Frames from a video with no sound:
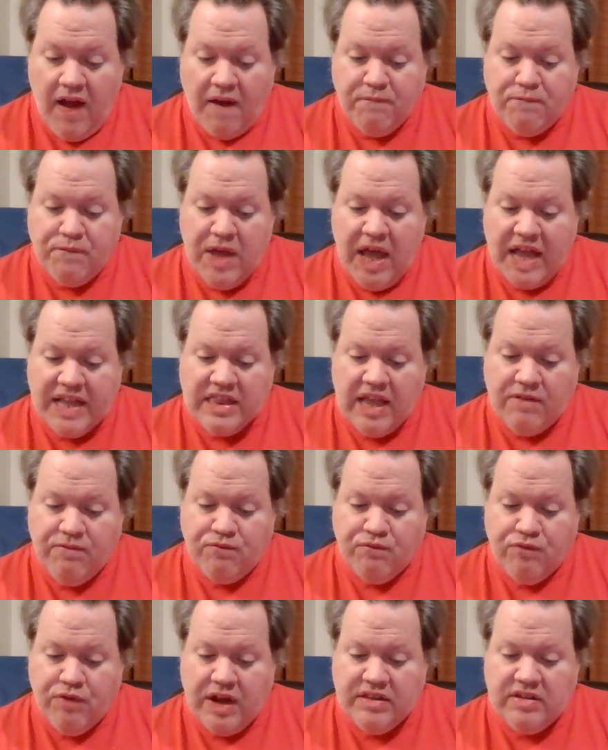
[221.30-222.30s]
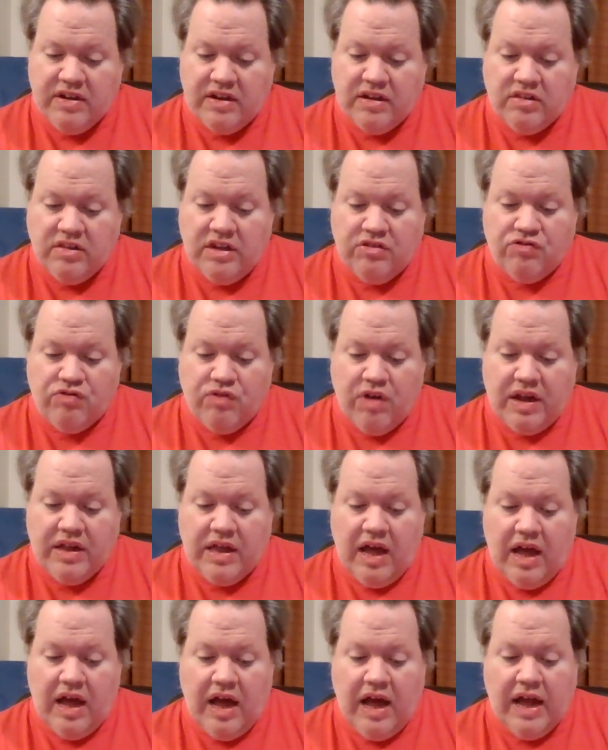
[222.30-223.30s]
a fact they frantically try
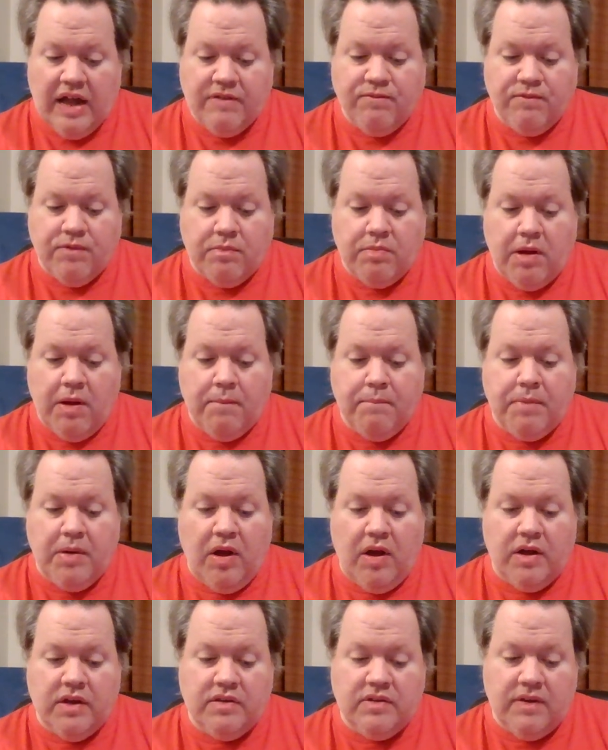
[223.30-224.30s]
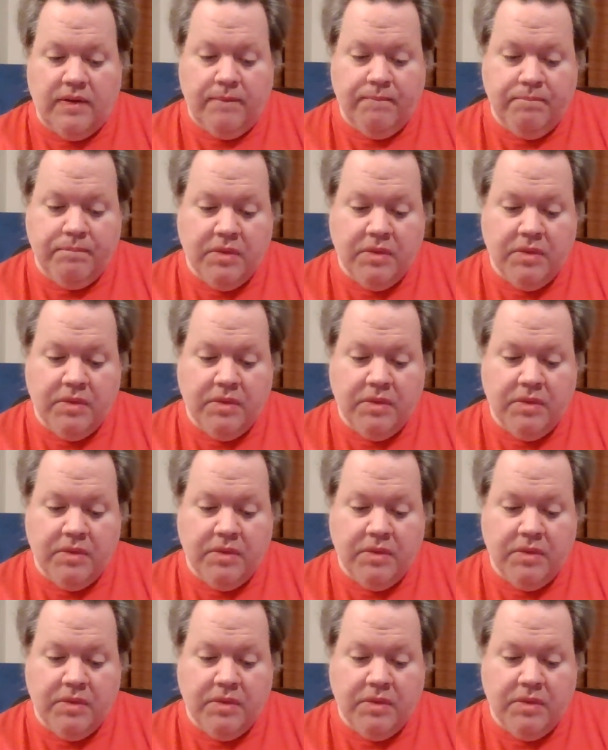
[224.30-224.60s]
to hide from their boss.